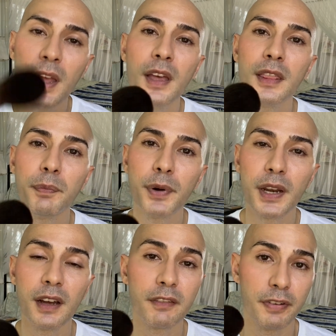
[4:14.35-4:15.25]
the
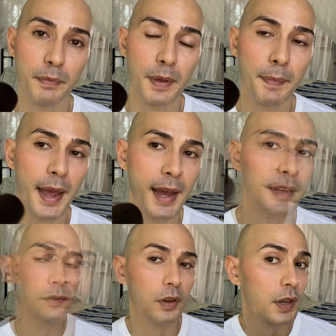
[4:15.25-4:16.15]
product from the
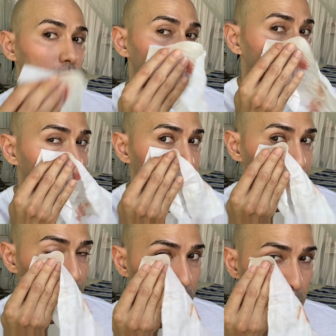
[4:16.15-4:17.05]
pan. Okay, so let me
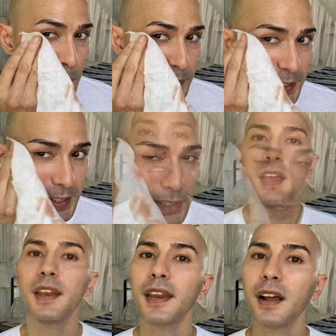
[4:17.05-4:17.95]
just remove this.
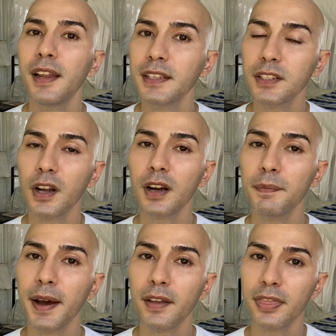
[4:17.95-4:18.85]
Now let's talk
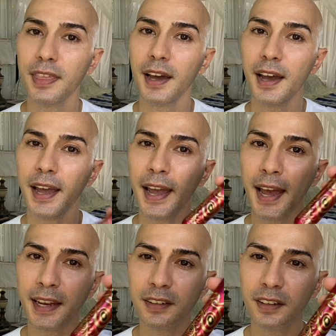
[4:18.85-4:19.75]
about the
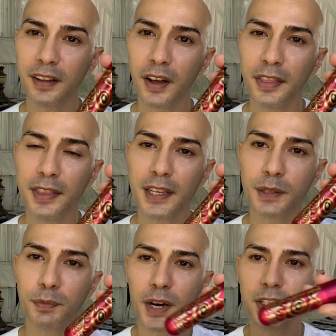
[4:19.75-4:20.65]
handle on this
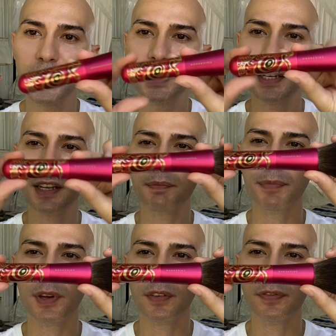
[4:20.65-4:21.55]
brush. Isn't it
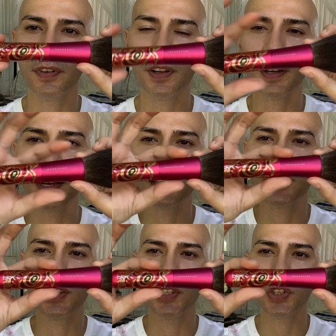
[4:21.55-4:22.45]
beautiful? It's
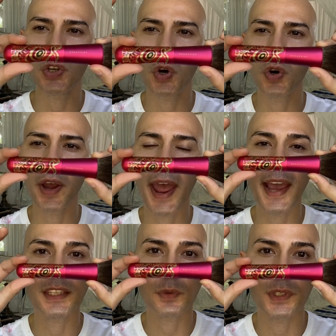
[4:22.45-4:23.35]
so
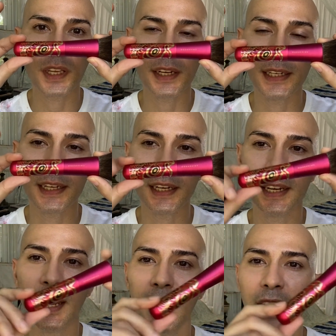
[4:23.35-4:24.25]
exquisitely
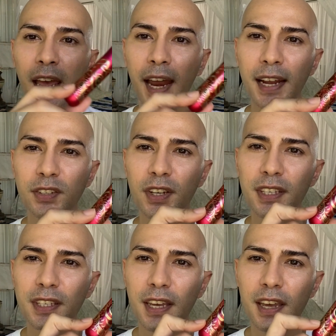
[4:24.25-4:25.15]
done. And as you
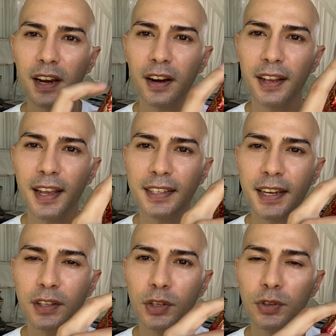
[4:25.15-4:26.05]
can see here, it has
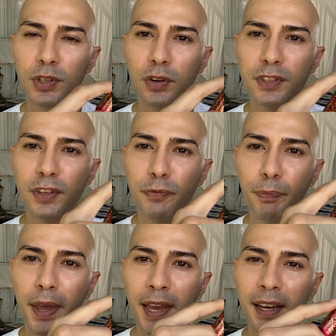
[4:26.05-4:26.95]
like two tones of
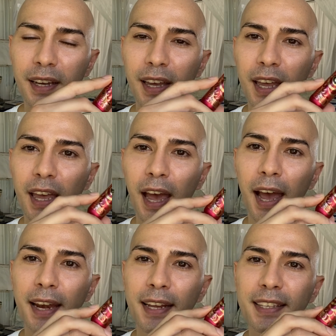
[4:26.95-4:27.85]
pink
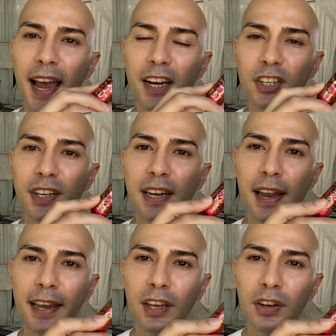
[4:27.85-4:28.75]
and it's actually
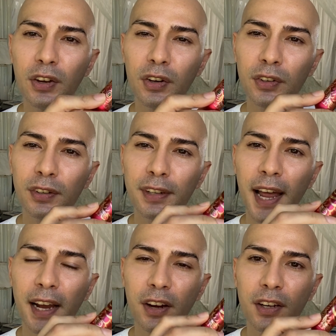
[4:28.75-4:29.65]
like, you know,
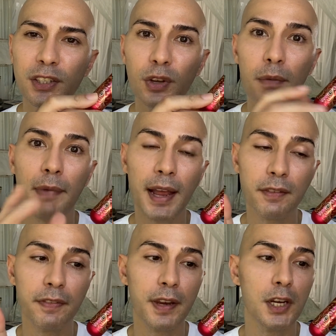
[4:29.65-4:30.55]
lacquered to a
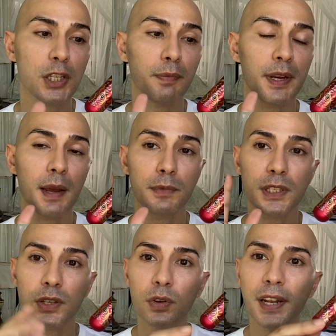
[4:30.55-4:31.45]
matte finish, but I'm
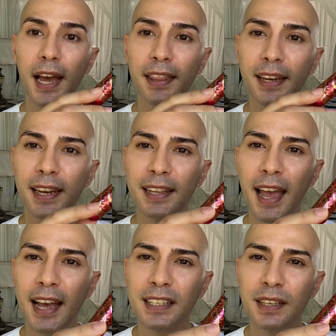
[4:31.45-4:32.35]
just so glad that it
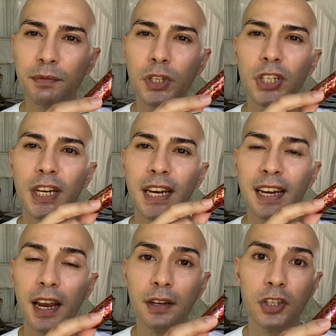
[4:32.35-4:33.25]
has has some
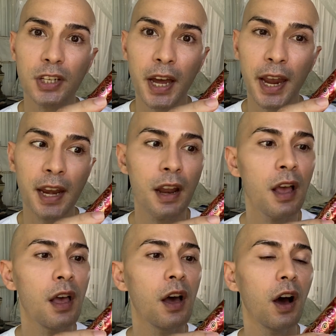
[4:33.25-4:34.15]
sheen and shine
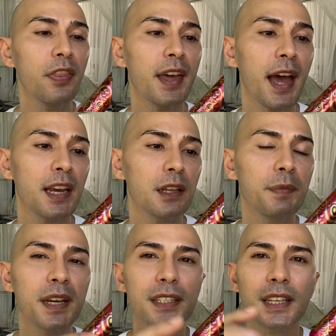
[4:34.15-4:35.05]
on the handle
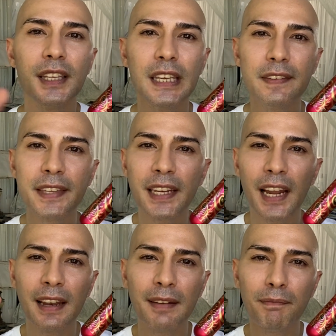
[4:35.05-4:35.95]
because it gives it
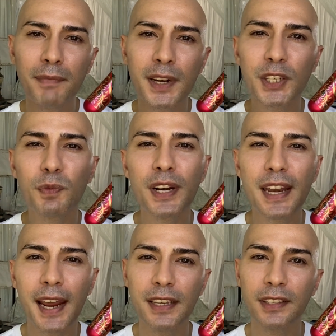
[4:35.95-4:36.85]
a much more
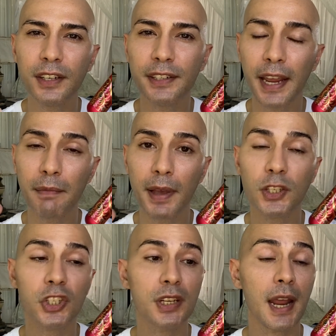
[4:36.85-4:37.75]
nicer
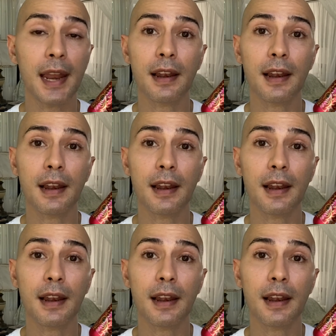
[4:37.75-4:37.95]
dimension and